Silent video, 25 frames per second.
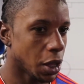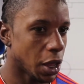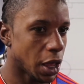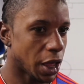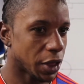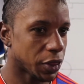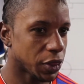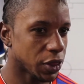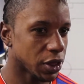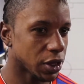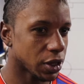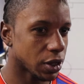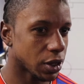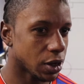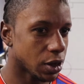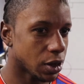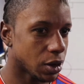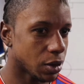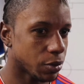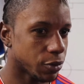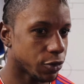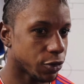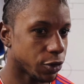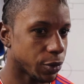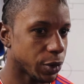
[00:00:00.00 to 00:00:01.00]
I think
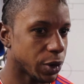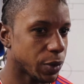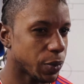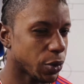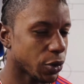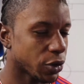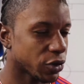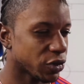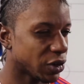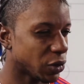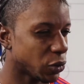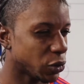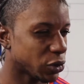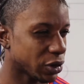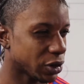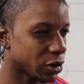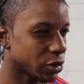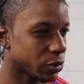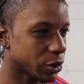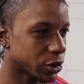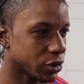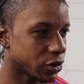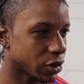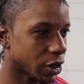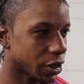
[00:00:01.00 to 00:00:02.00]
for me personally, I was a
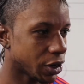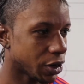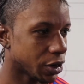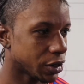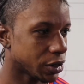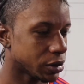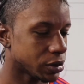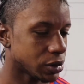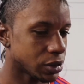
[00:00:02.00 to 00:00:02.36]
little bit tired.